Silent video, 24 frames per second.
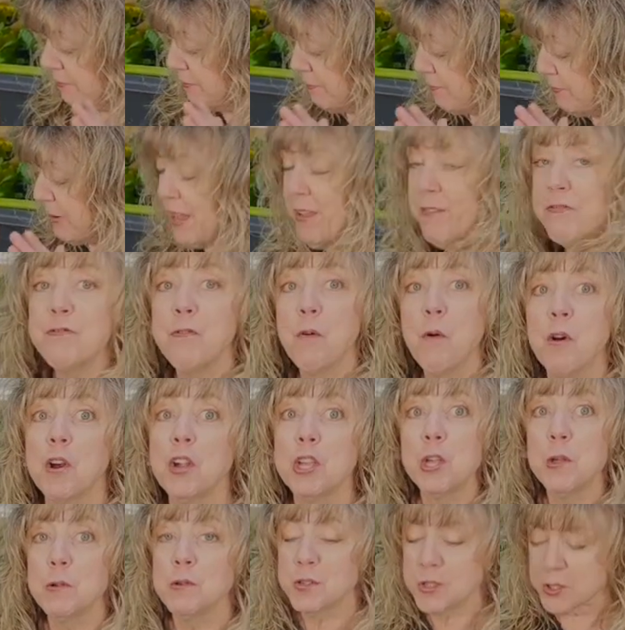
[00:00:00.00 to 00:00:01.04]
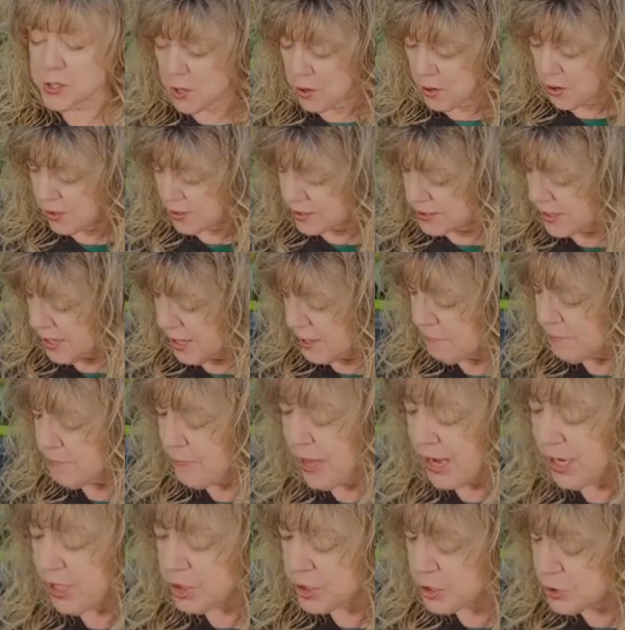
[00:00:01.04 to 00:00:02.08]
Before you start,
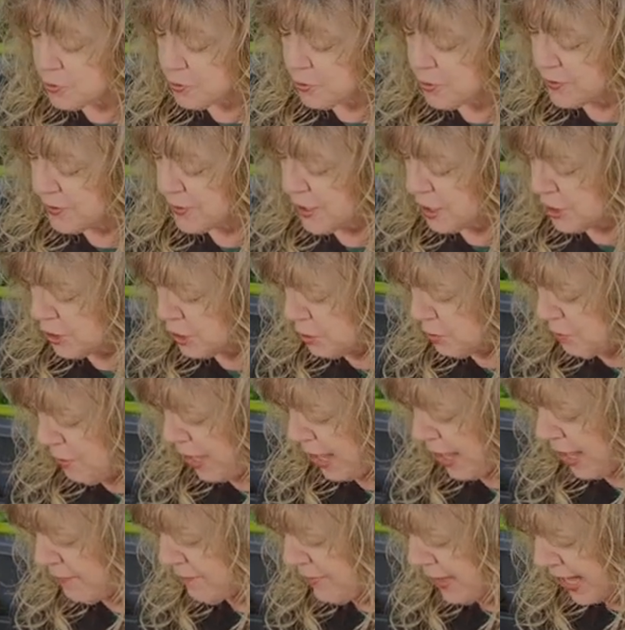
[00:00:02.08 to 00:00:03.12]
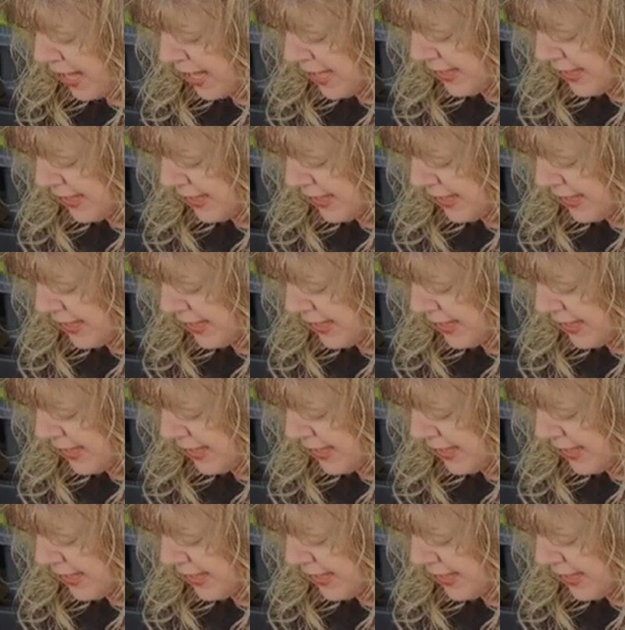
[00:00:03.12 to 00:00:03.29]
make sure that you have a